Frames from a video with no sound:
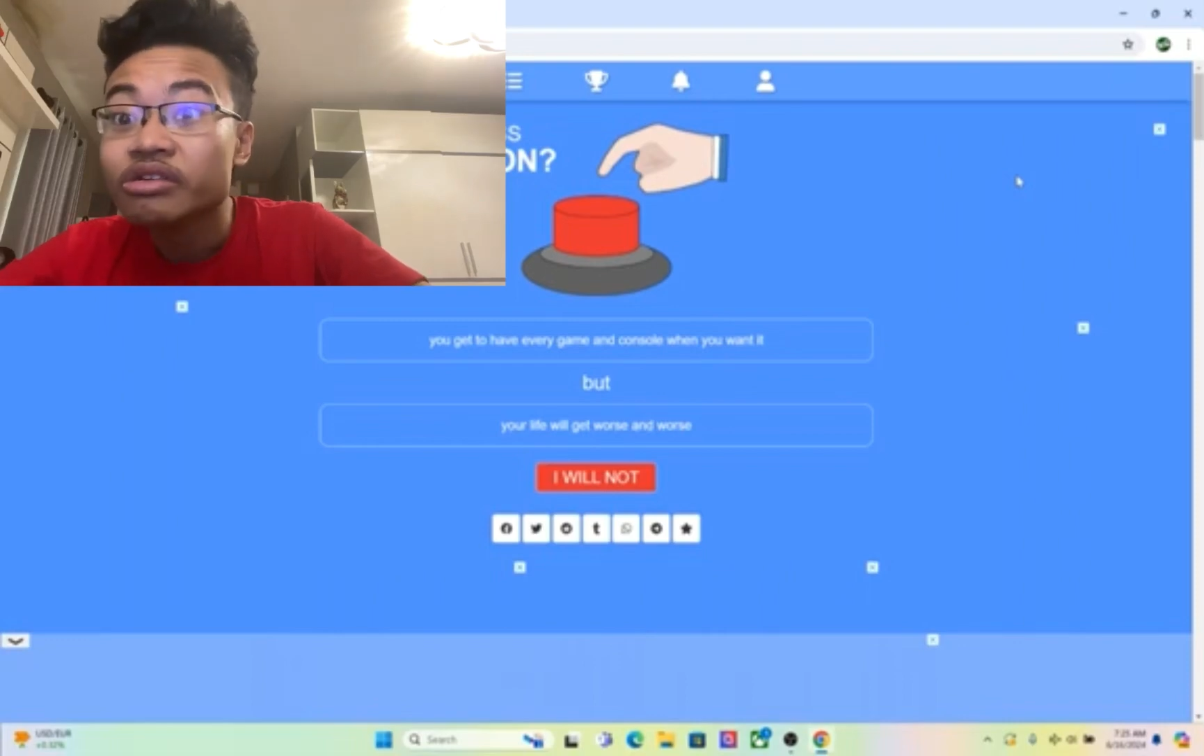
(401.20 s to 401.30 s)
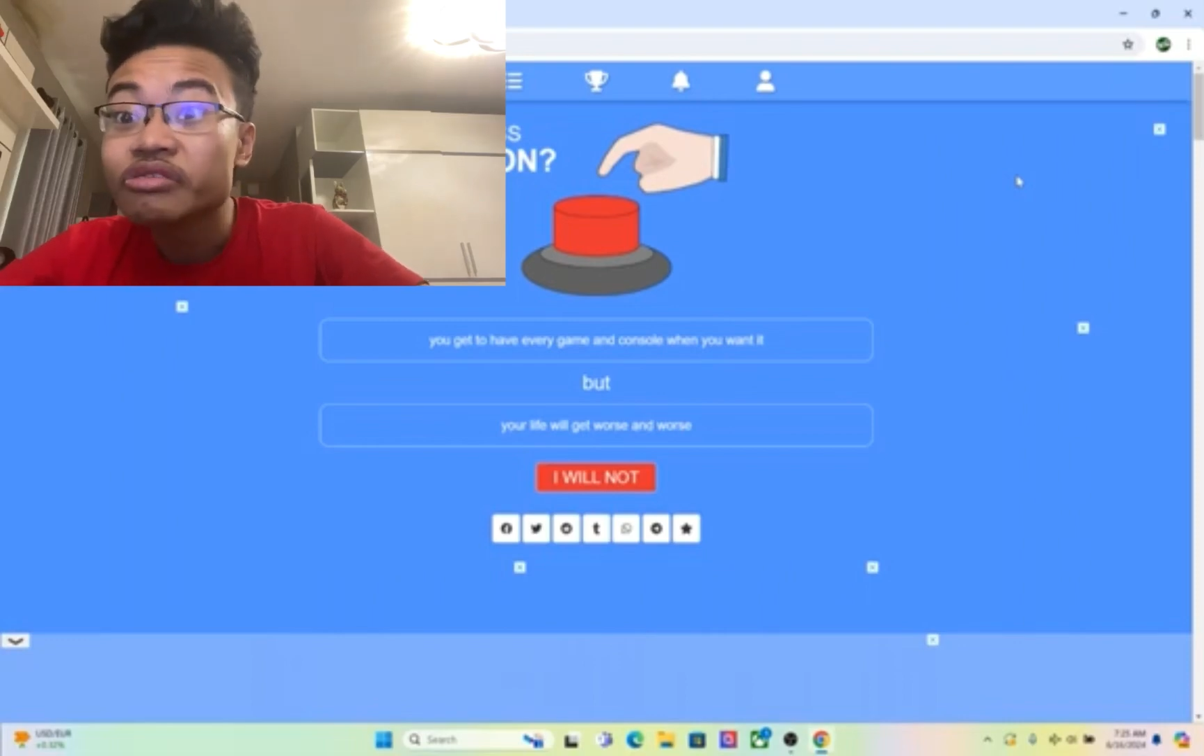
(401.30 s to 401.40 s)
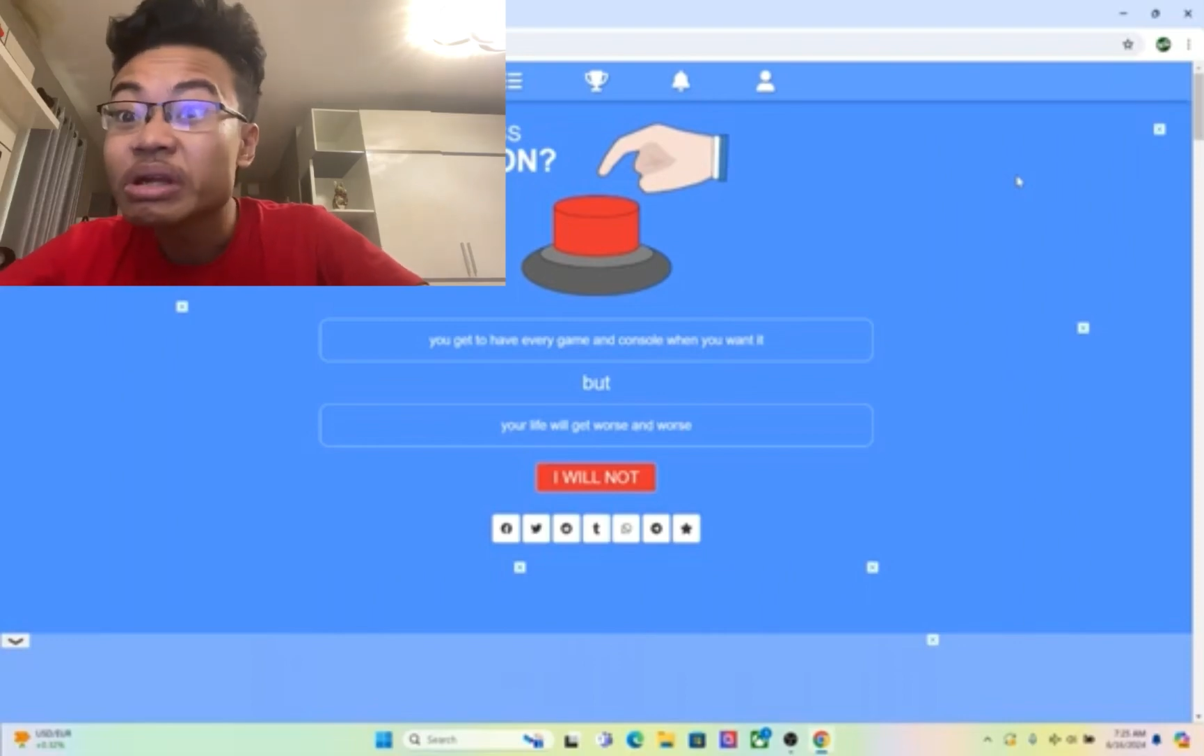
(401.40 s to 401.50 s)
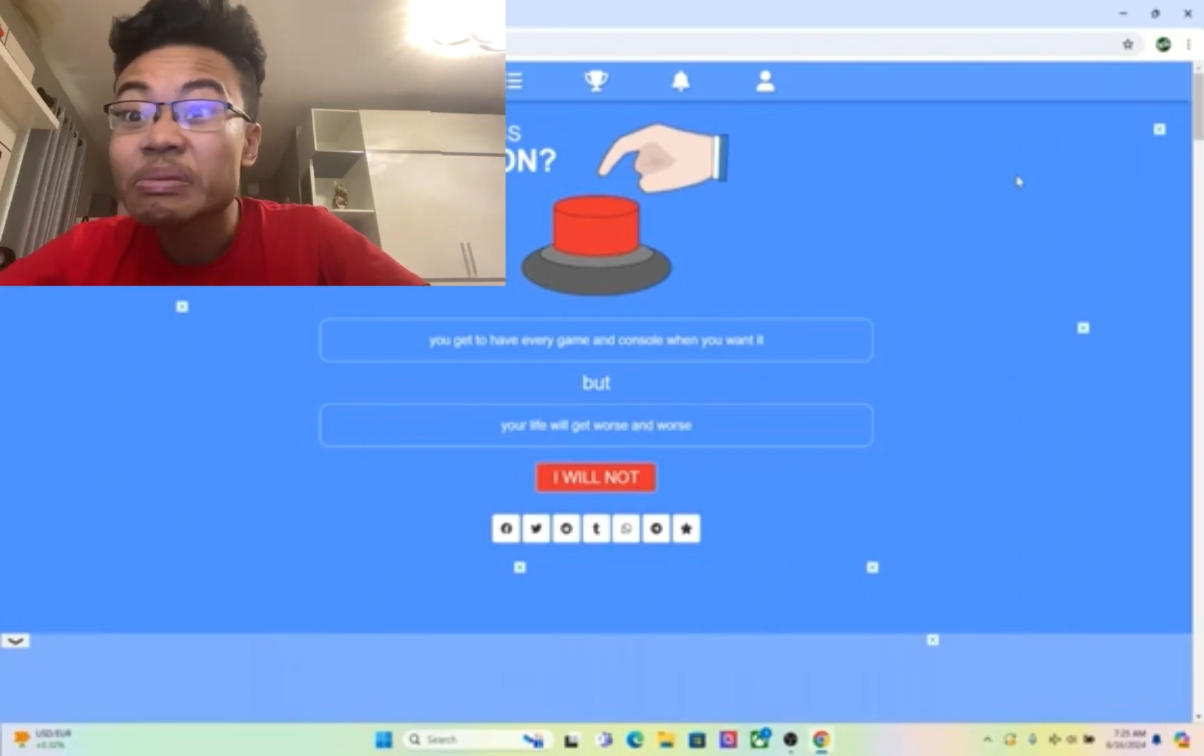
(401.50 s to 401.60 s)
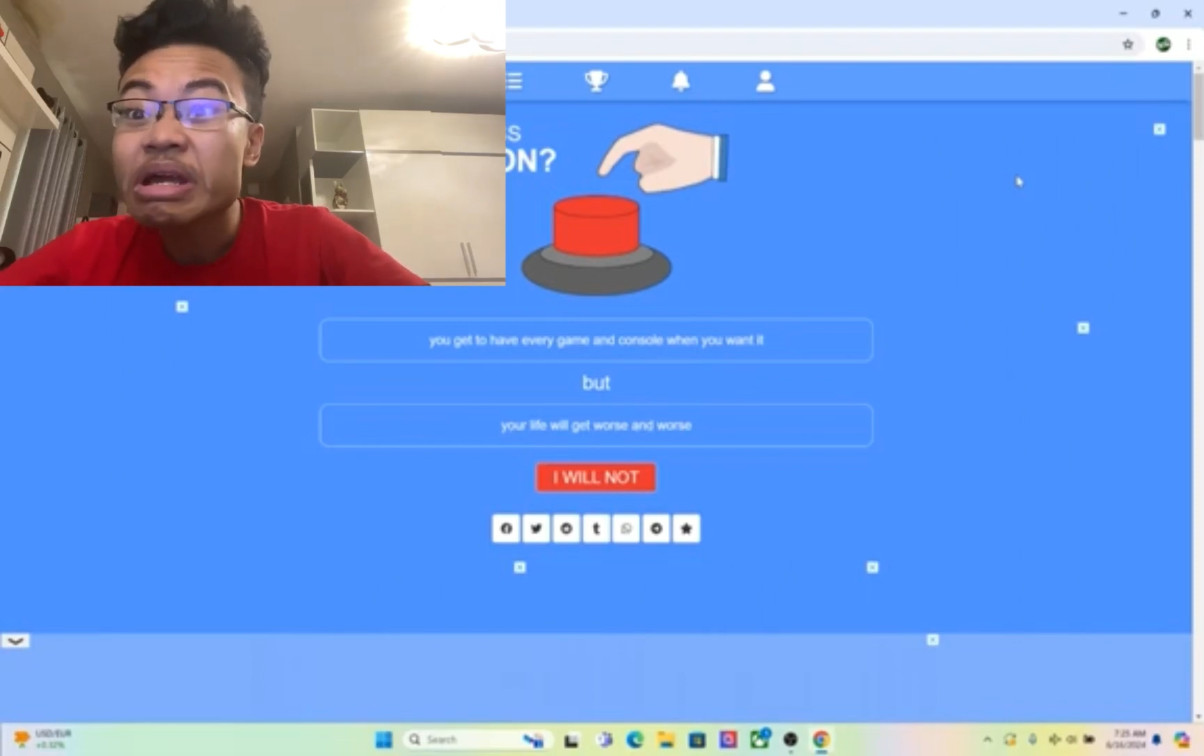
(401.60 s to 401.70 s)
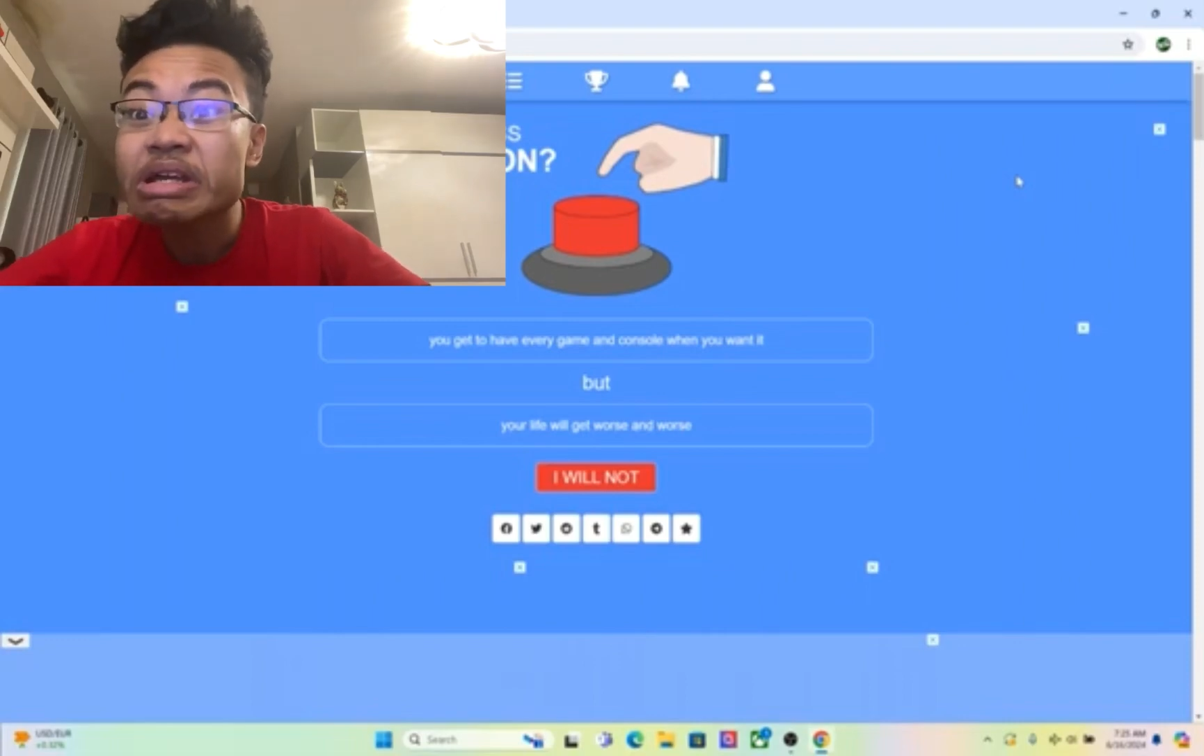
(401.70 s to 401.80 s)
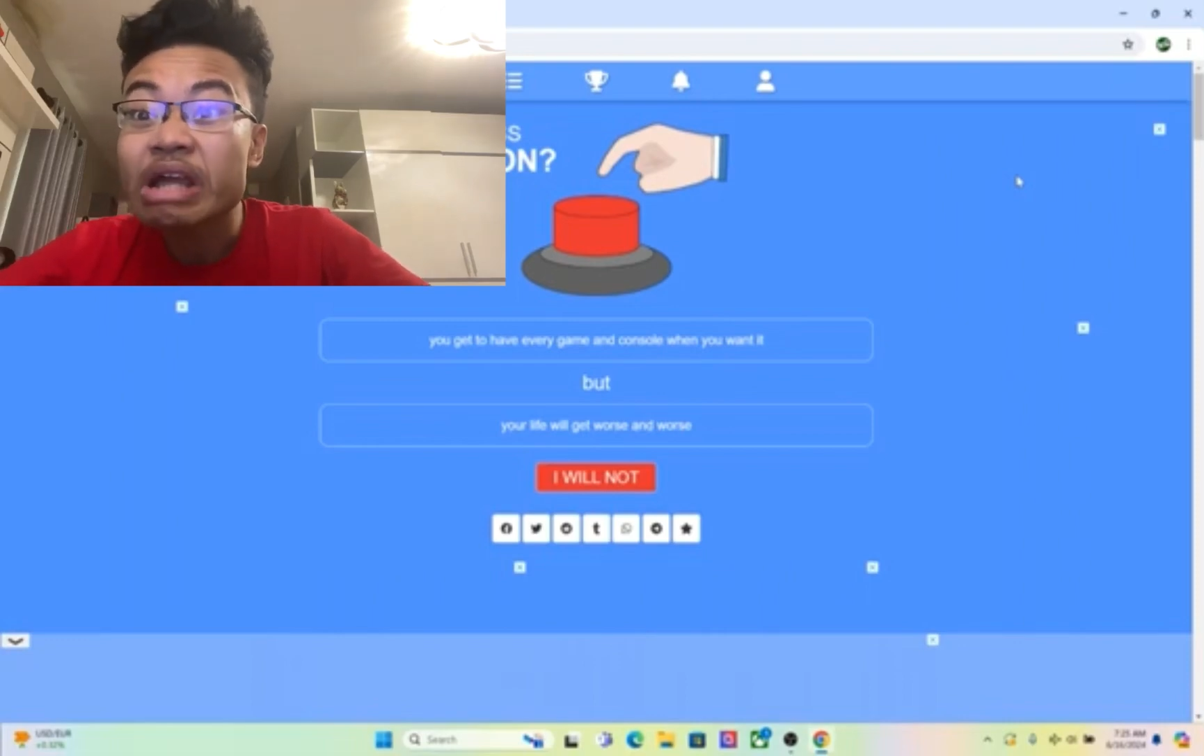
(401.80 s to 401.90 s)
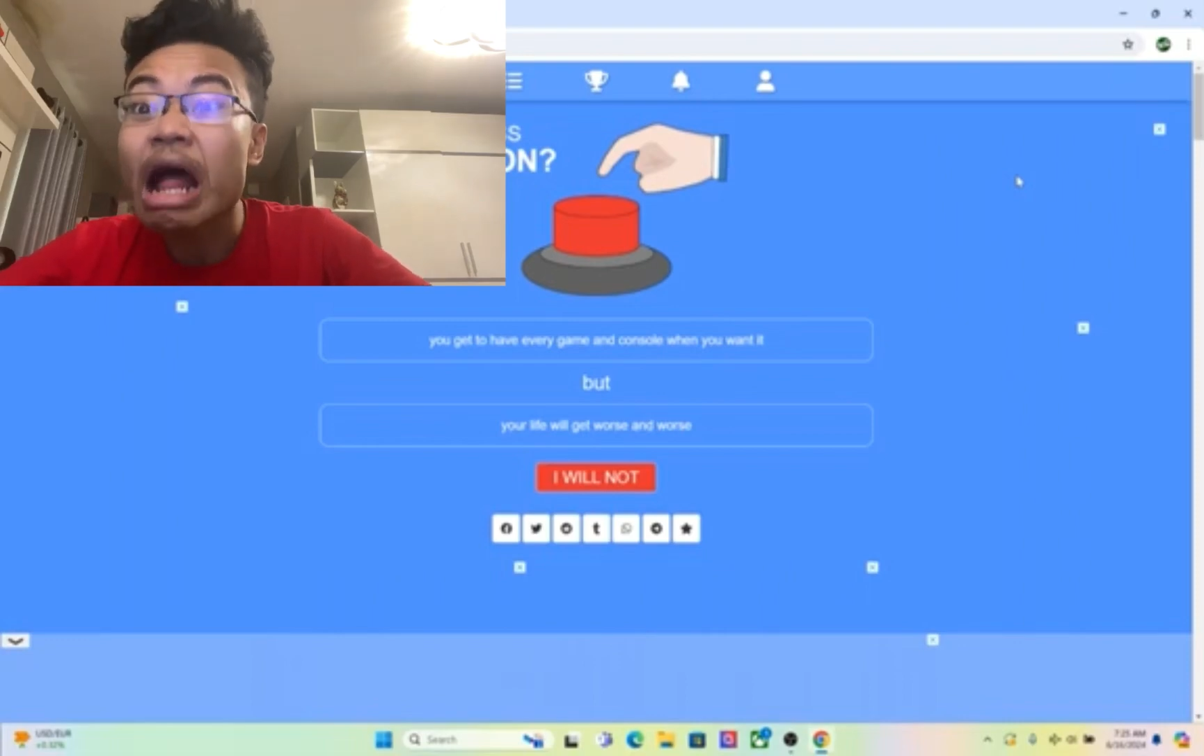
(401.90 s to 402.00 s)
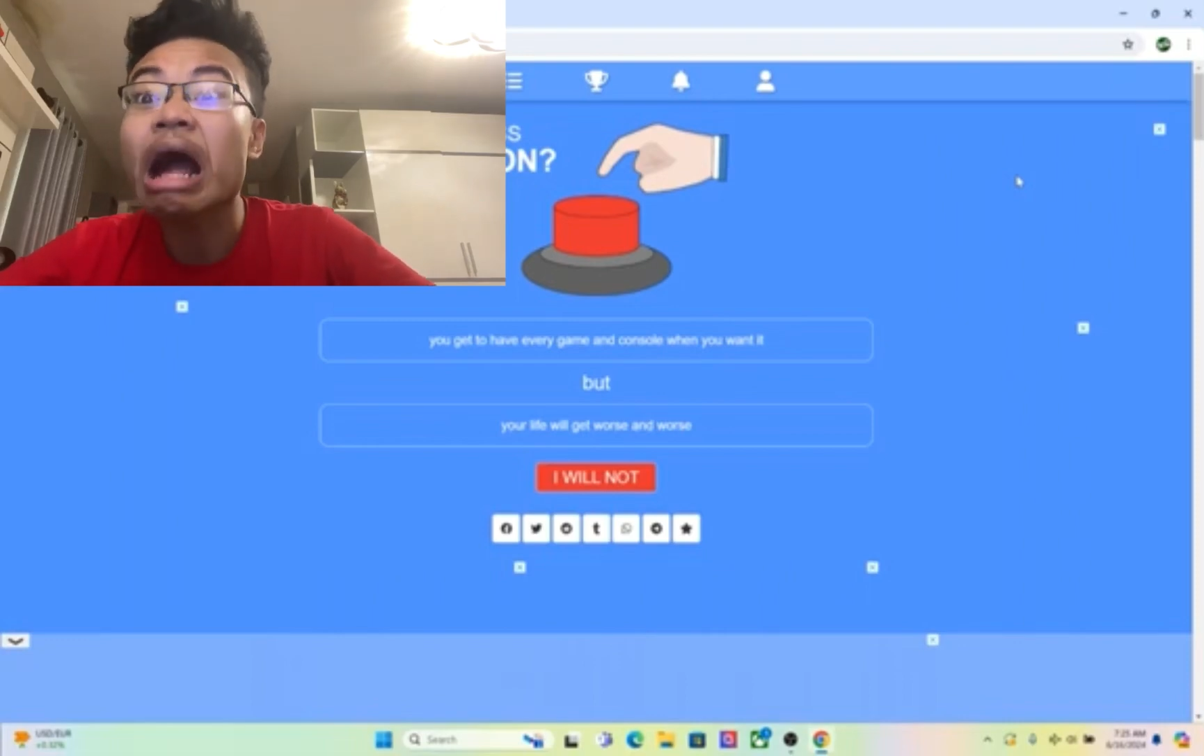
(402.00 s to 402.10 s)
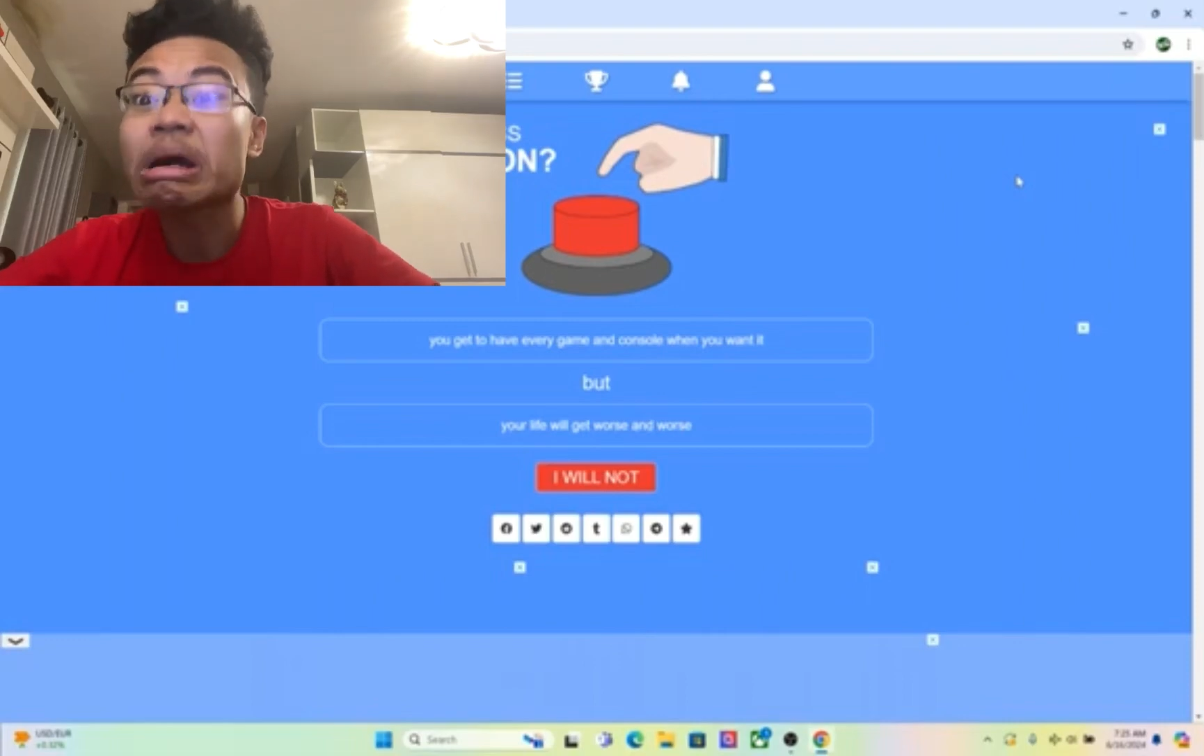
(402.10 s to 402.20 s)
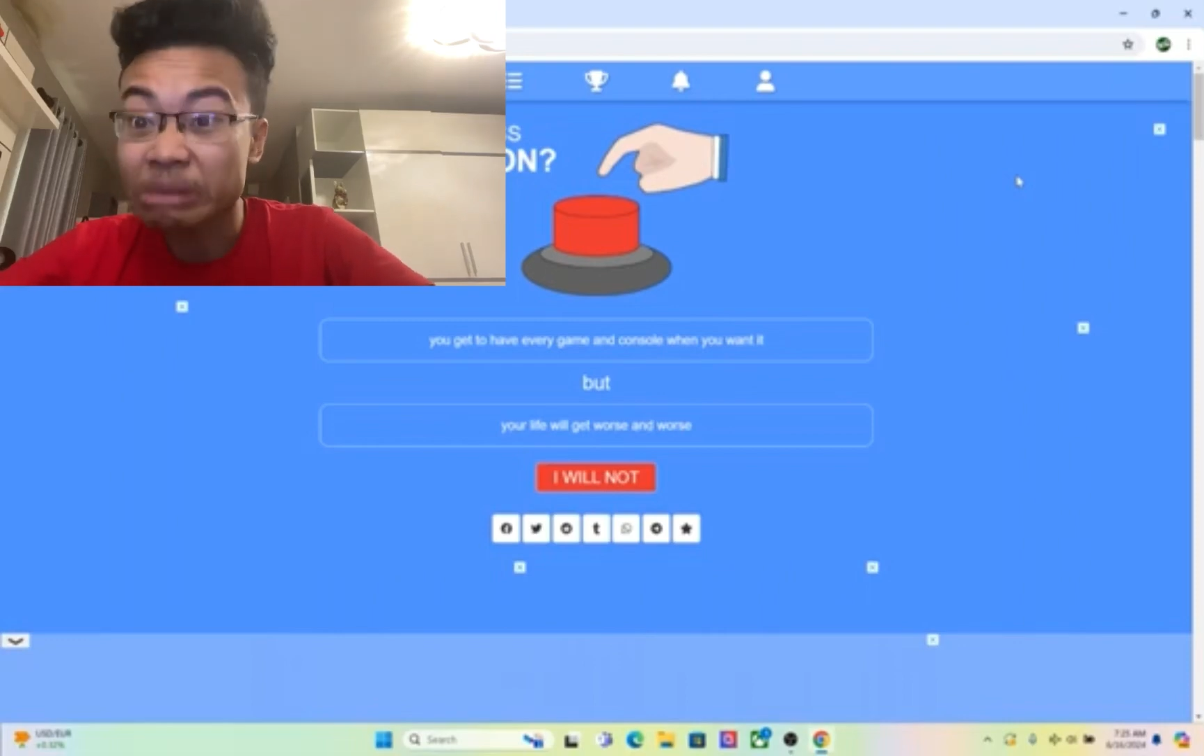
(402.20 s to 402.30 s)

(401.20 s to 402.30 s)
filming it out,